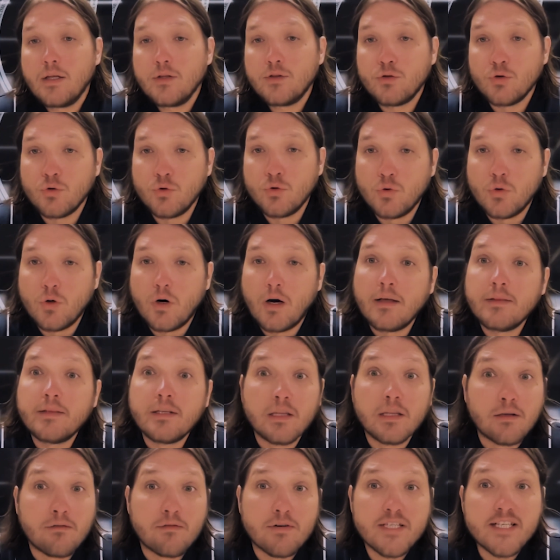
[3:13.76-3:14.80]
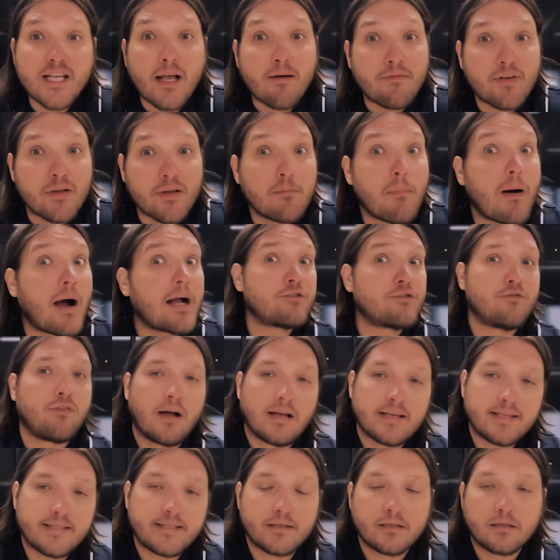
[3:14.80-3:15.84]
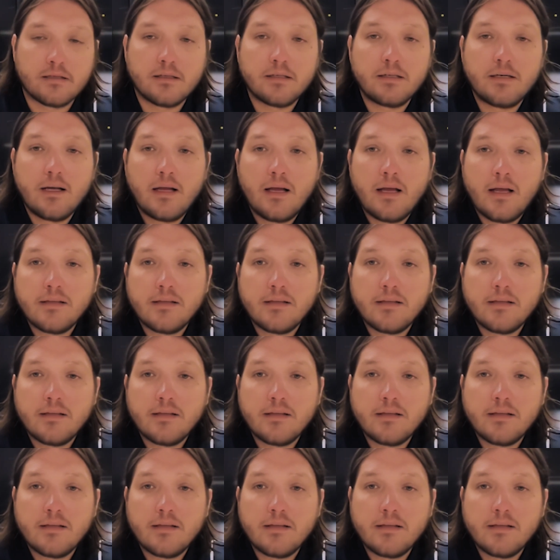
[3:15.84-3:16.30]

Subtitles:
to deliver something much faster